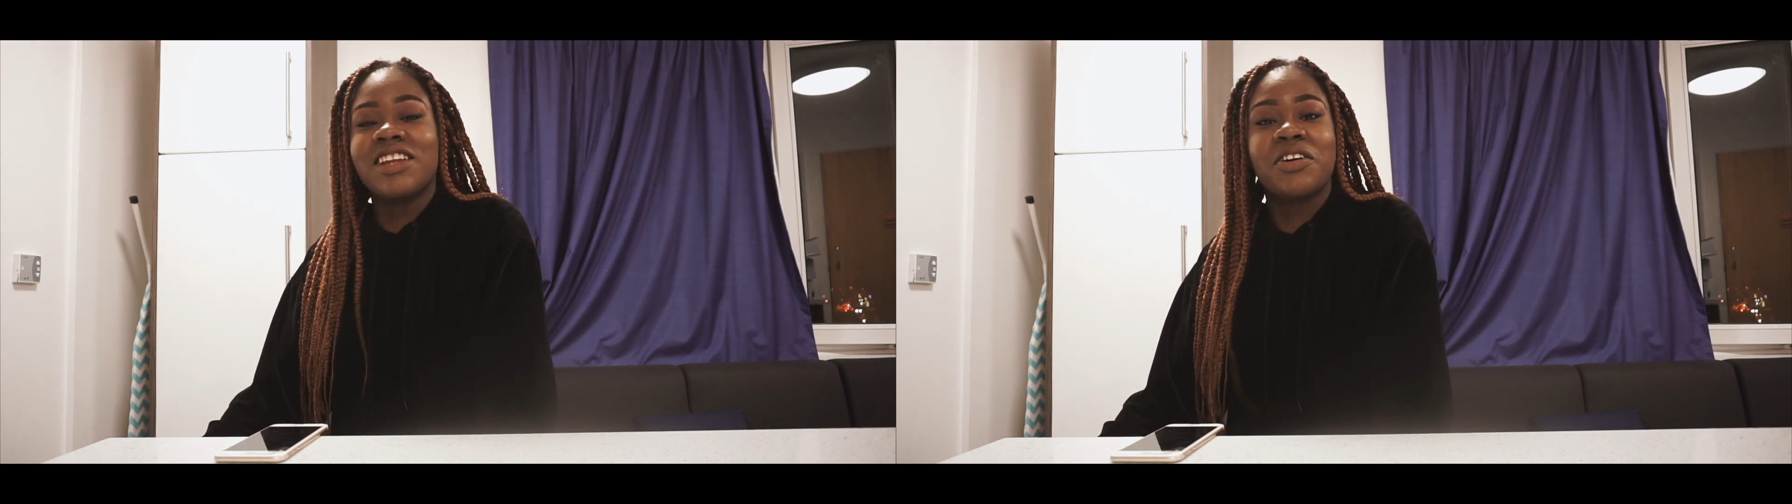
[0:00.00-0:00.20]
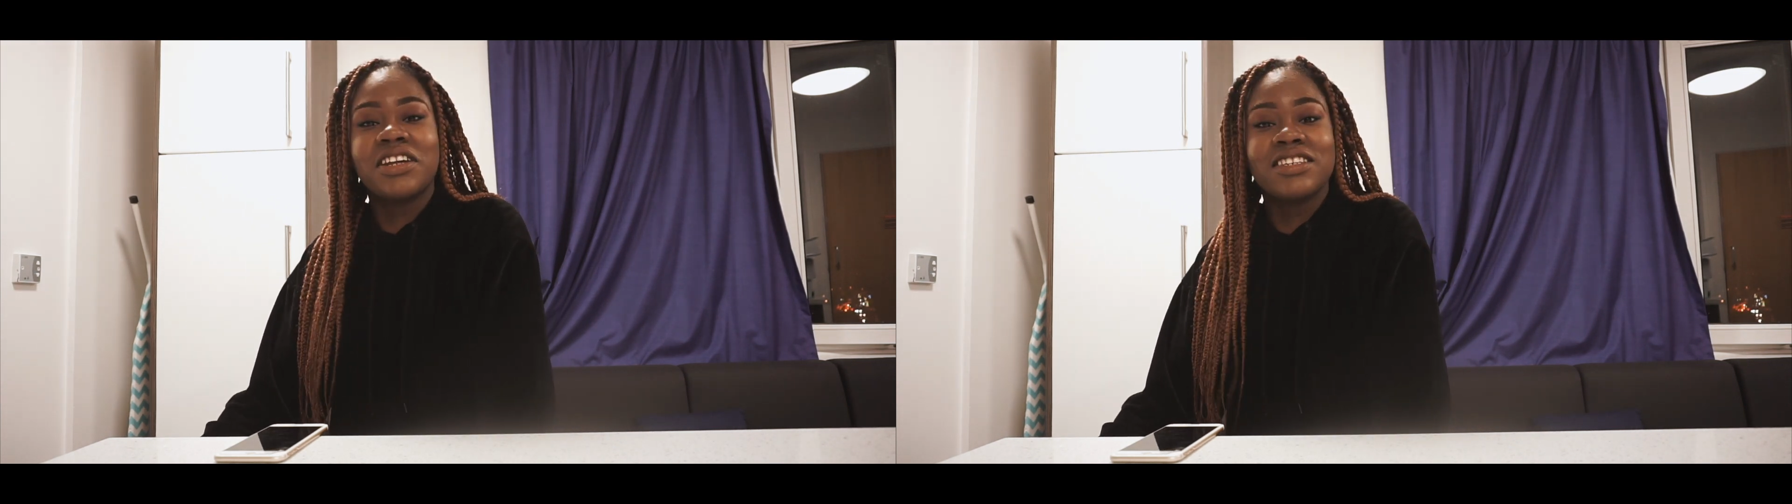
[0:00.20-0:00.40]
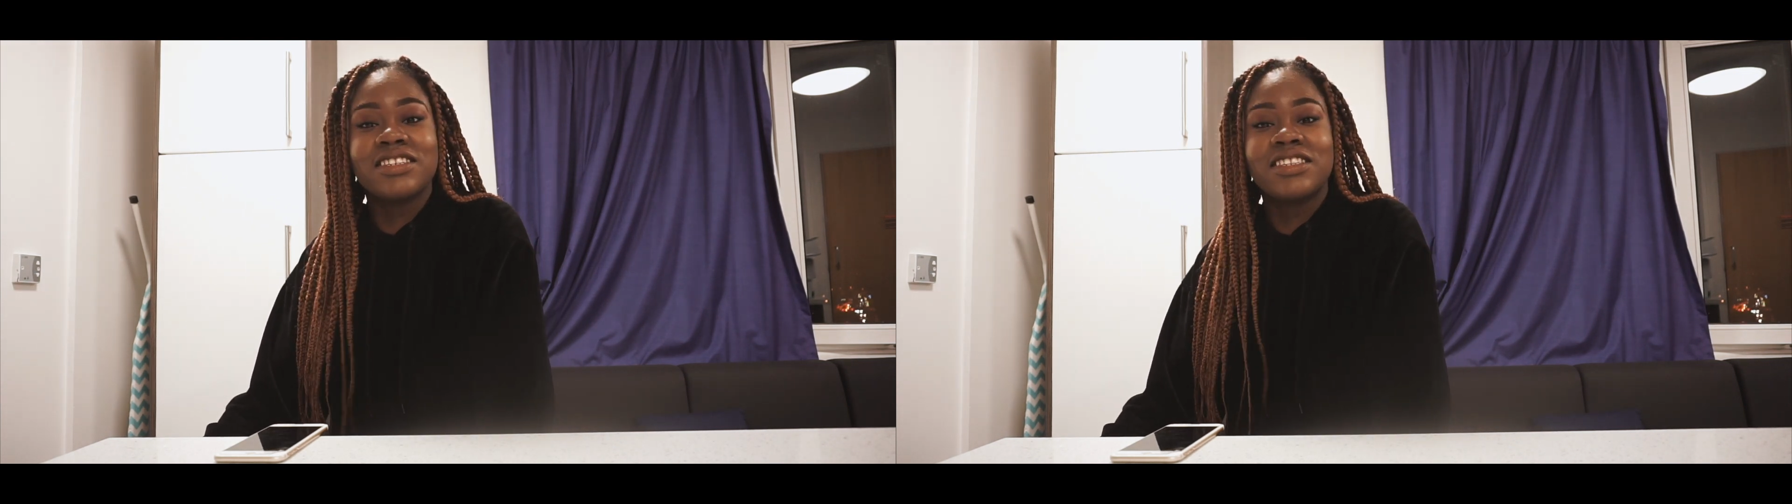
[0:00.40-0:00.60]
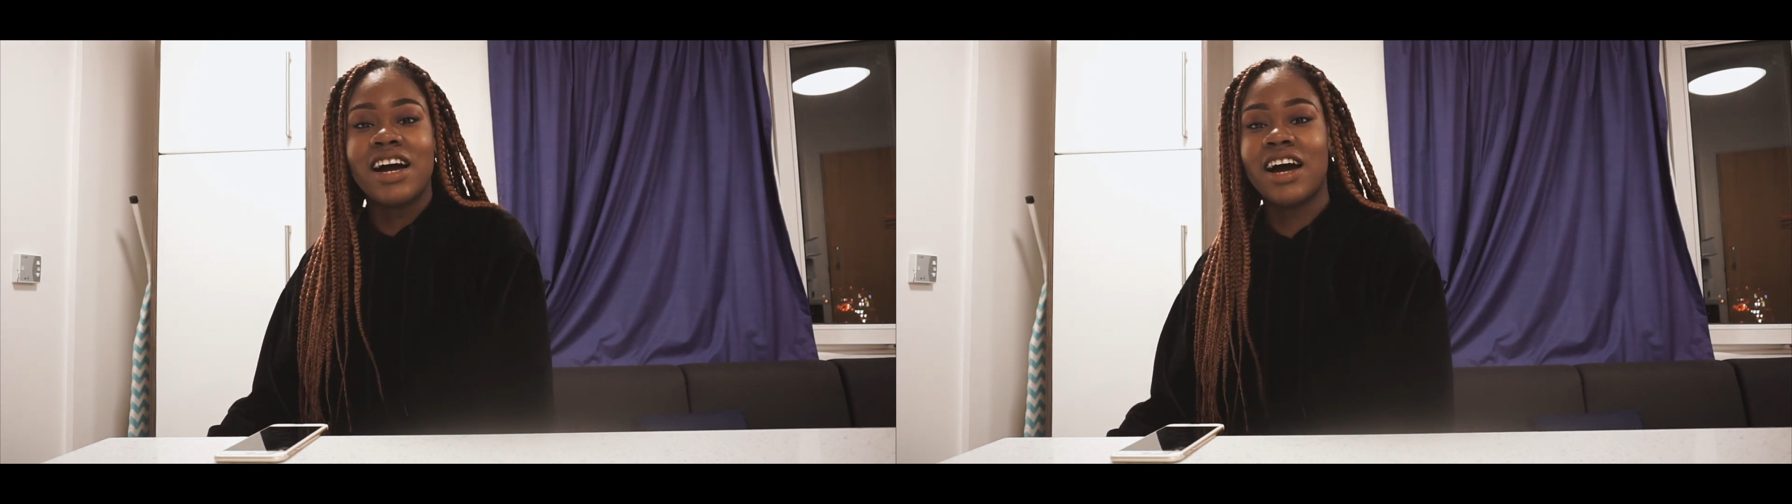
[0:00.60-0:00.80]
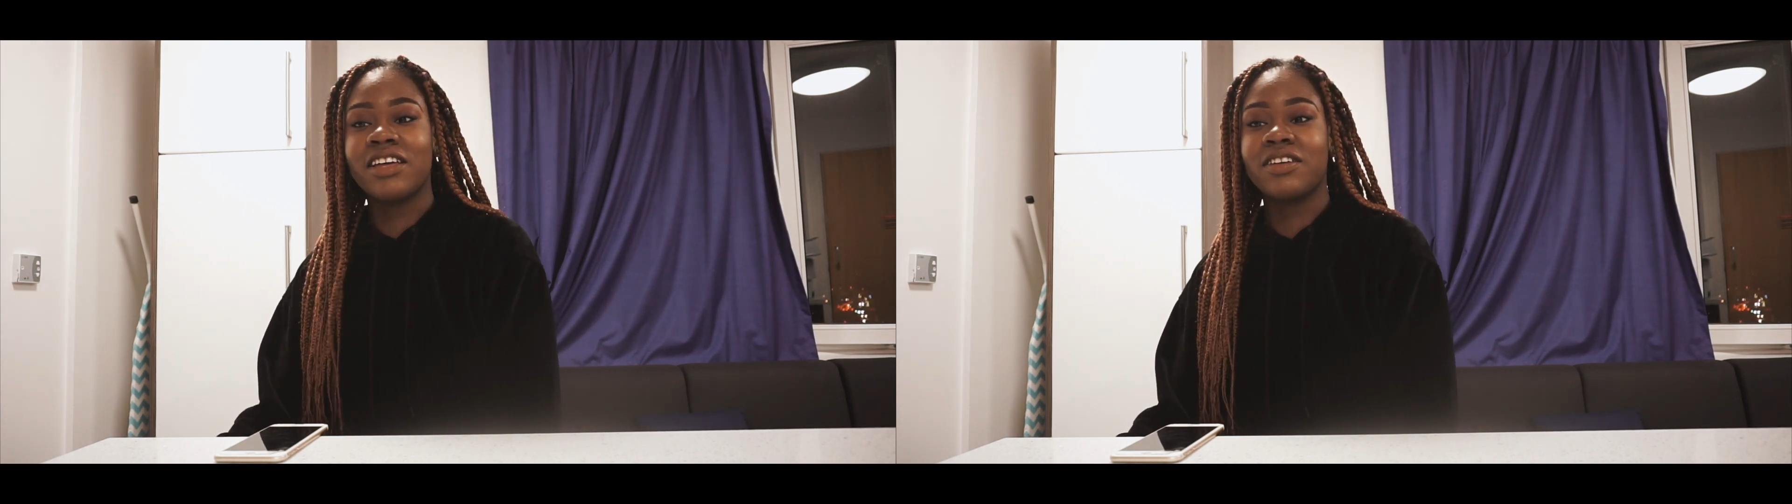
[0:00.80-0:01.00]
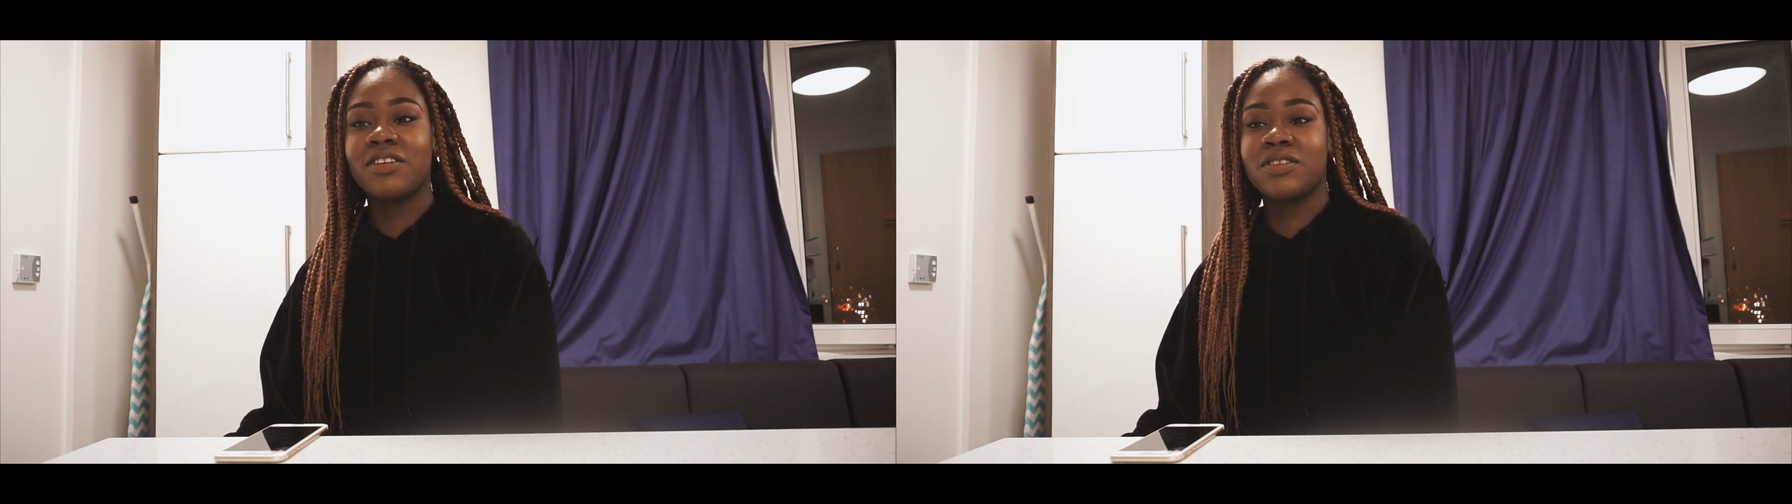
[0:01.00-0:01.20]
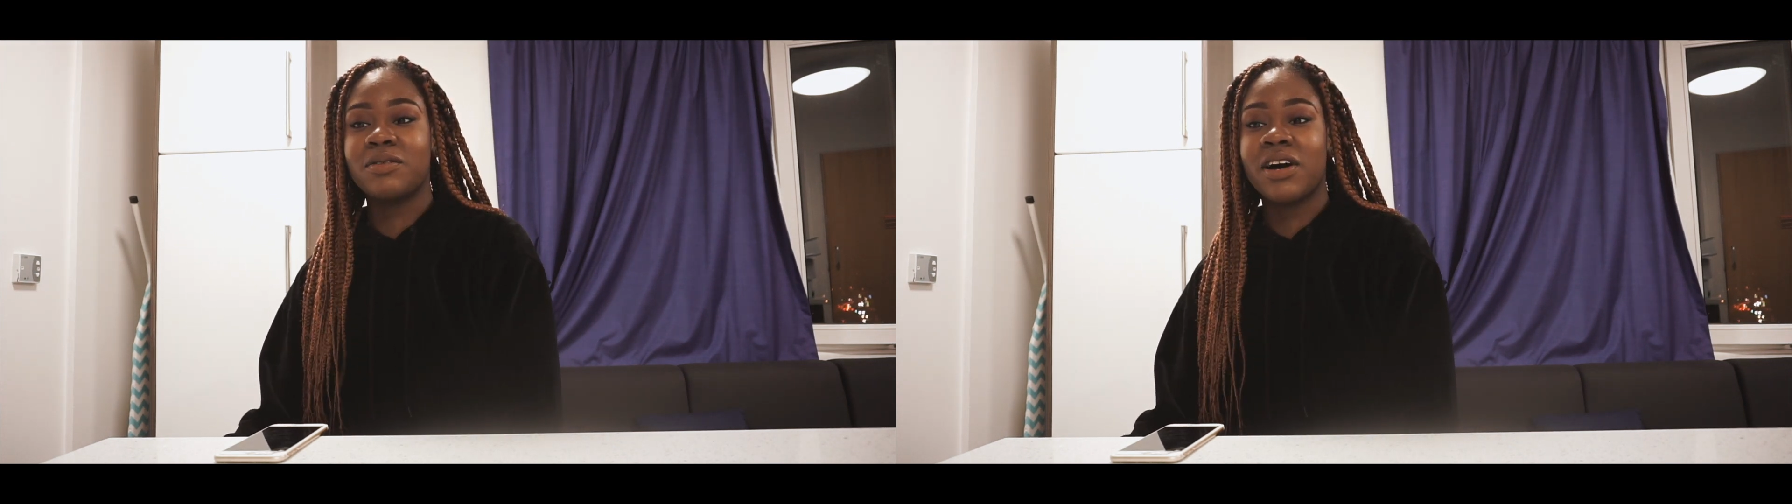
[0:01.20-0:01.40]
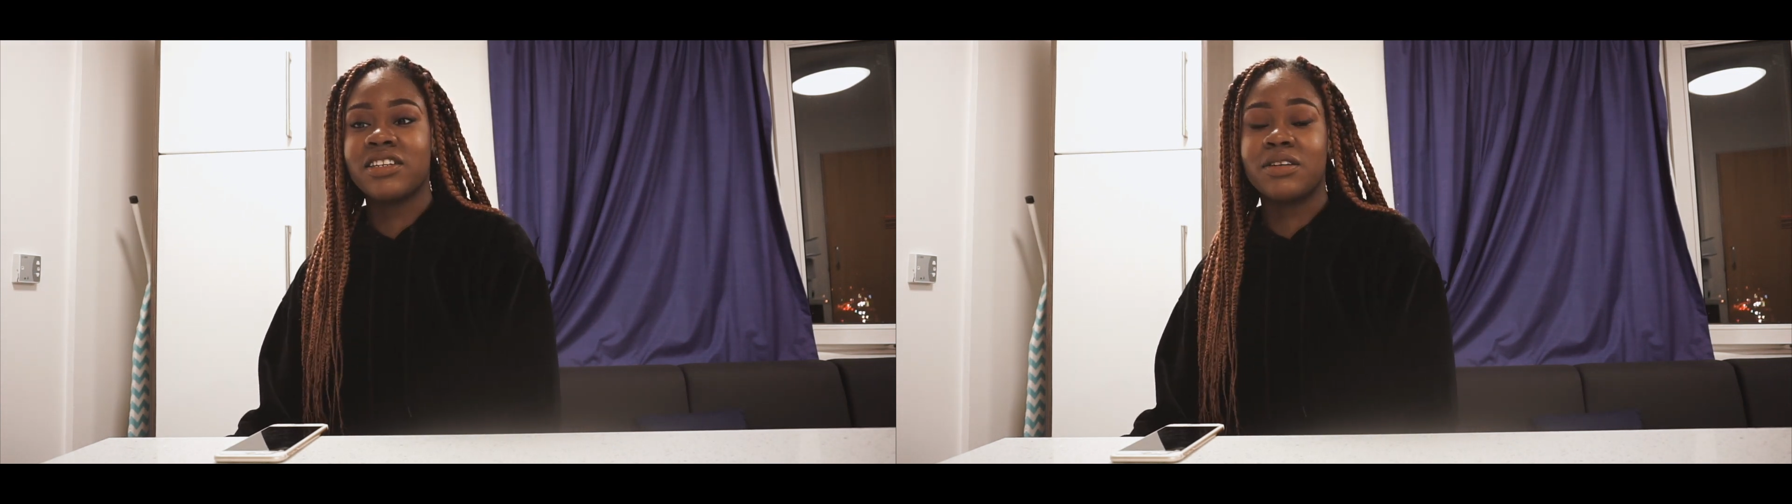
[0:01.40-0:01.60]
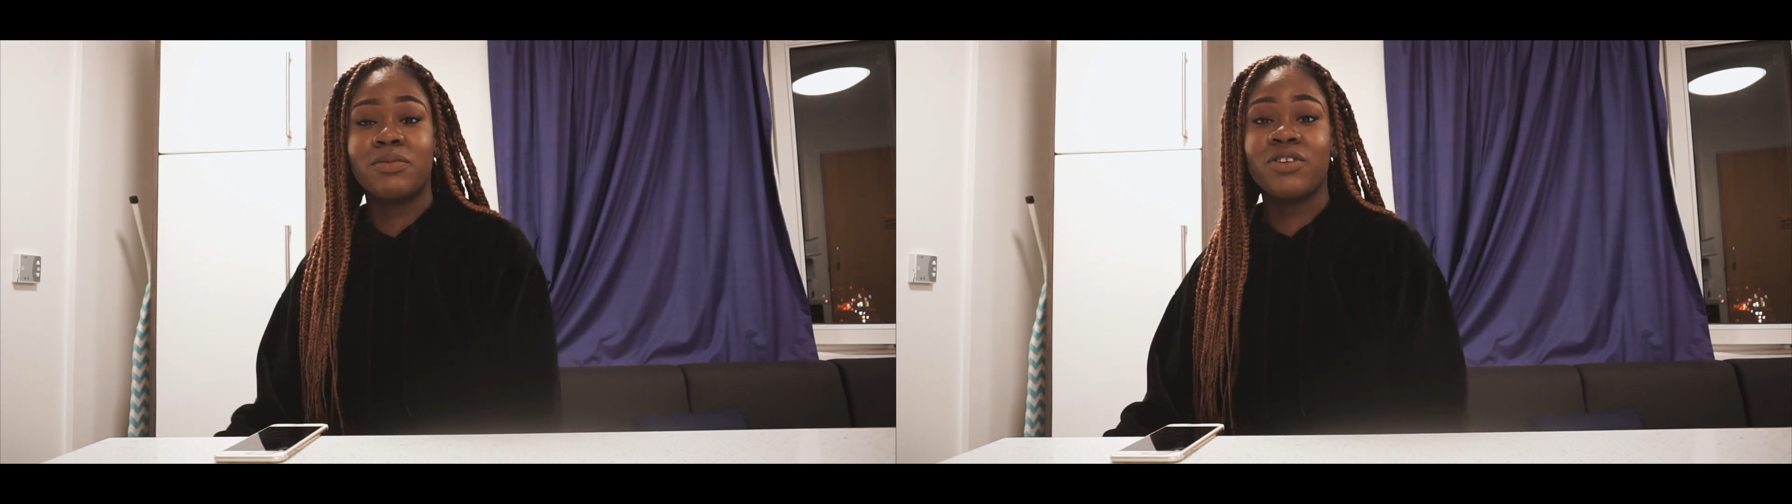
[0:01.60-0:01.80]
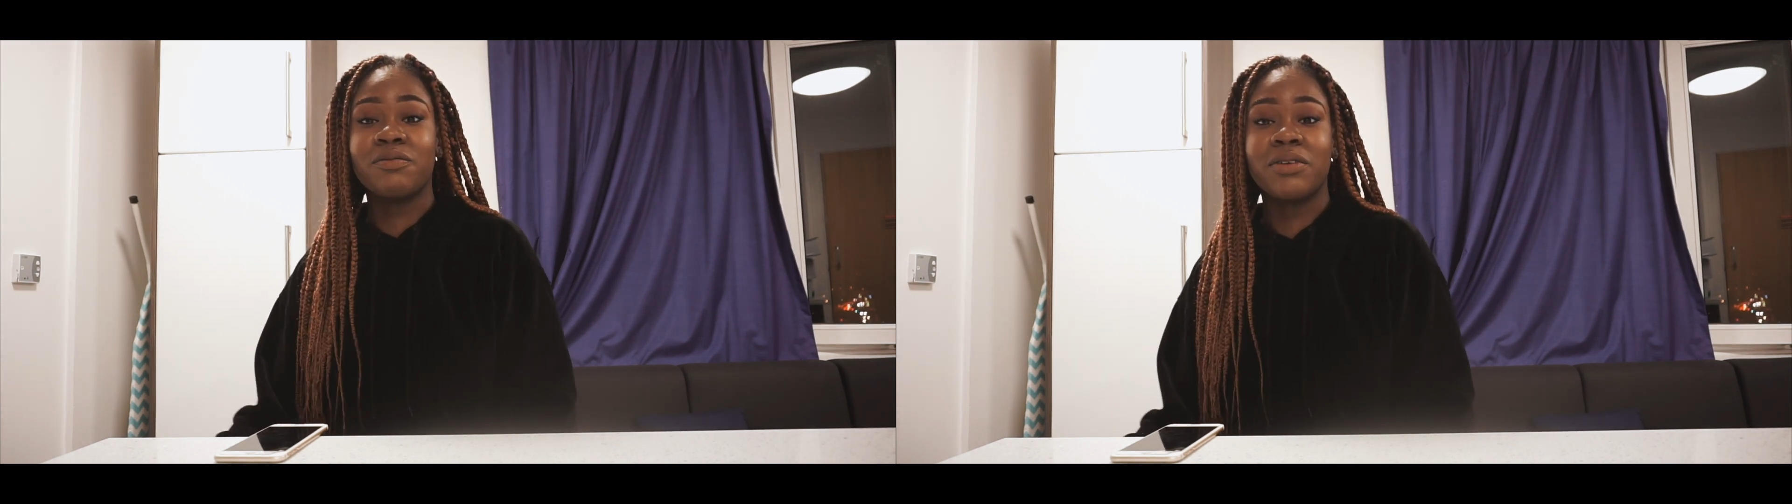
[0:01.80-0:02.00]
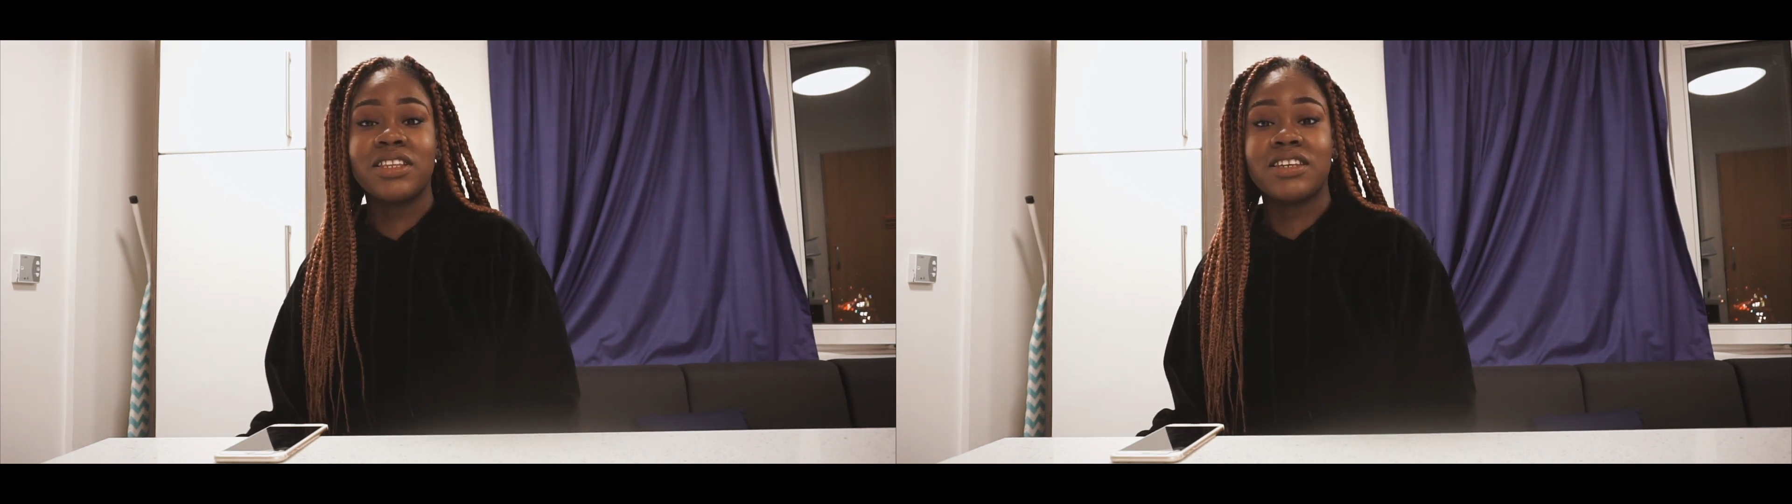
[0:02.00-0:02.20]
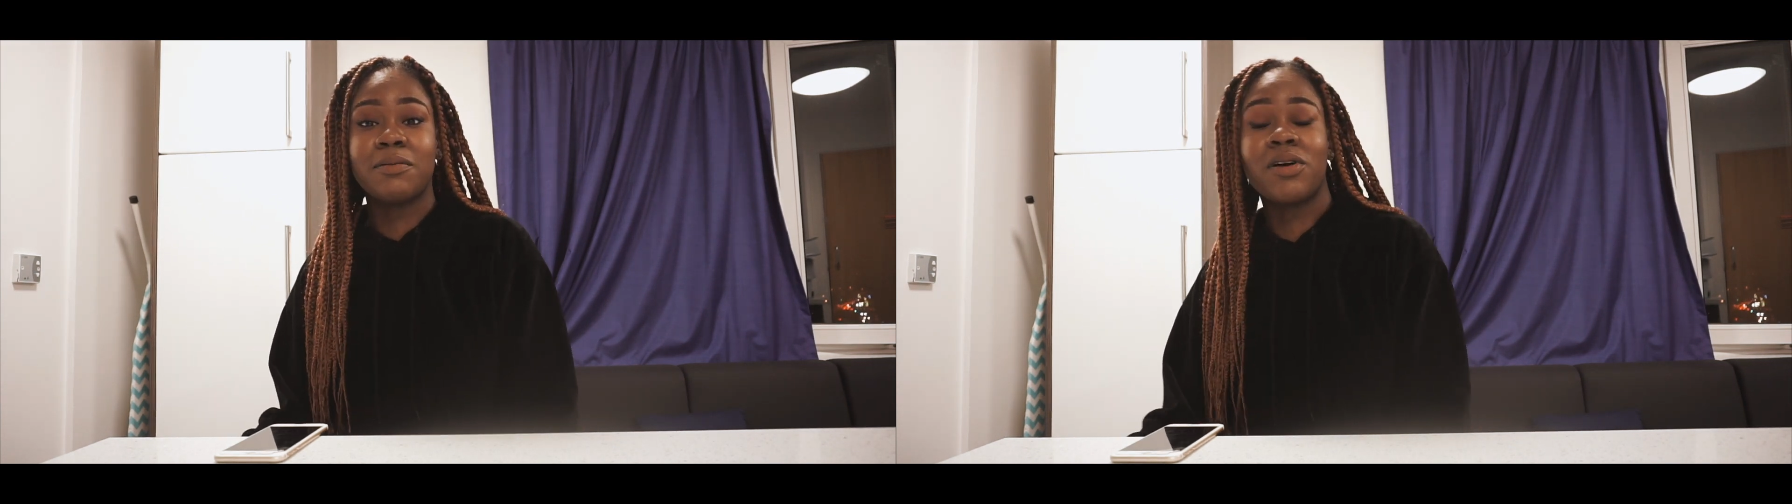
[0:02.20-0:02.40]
noticed that YouTube has approved me to